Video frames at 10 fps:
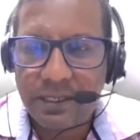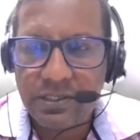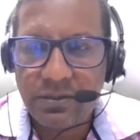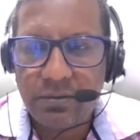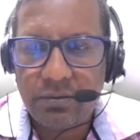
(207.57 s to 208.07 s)

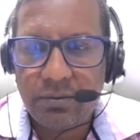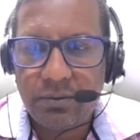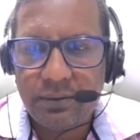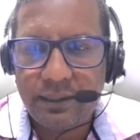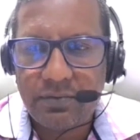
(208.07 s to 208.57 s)
So
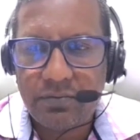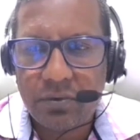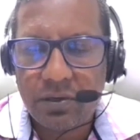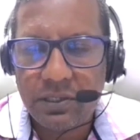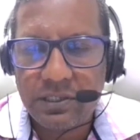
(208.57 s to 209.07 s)
that
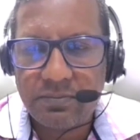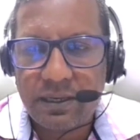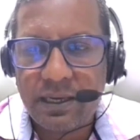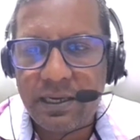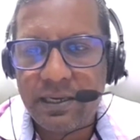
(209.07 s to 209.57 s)
was
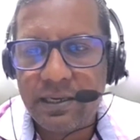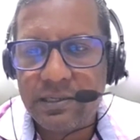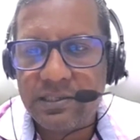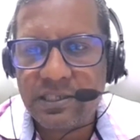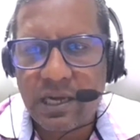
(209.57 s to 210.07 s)
my
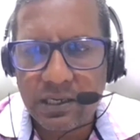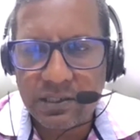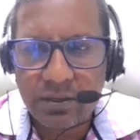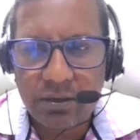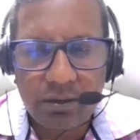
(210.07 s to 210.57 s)

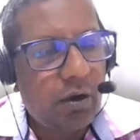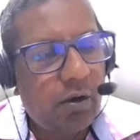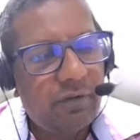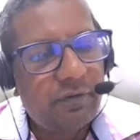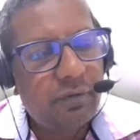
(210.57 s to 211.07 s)
start
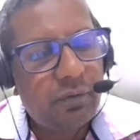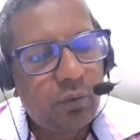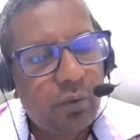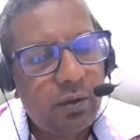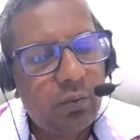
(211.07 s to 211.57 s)
of
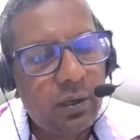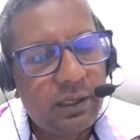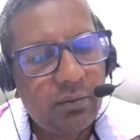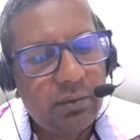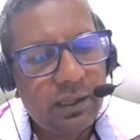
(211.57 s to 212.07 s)

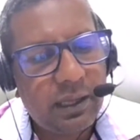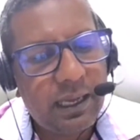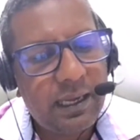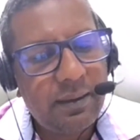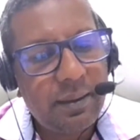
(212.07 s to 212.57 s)
working with
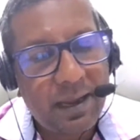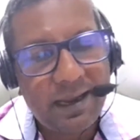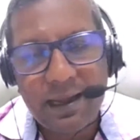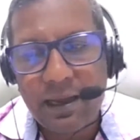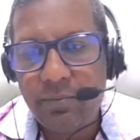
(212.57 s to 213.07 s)

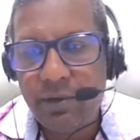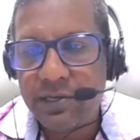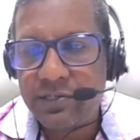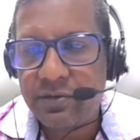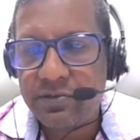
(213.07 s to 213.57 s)
a library
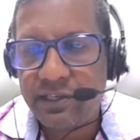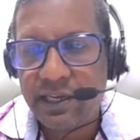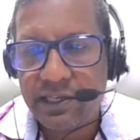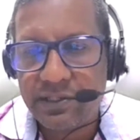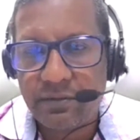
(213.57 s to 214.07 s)

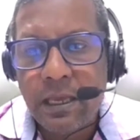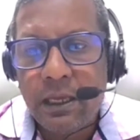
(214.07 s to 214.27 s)
association.